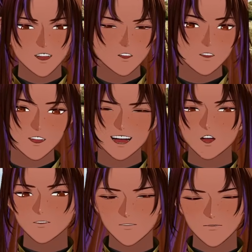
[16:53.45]
You
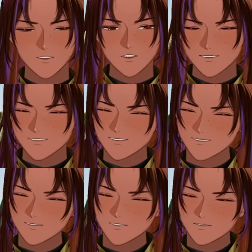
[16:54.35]
have Fear. This
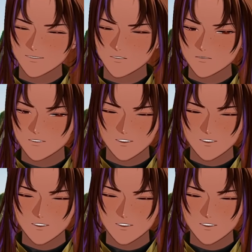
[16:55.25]
is going to be one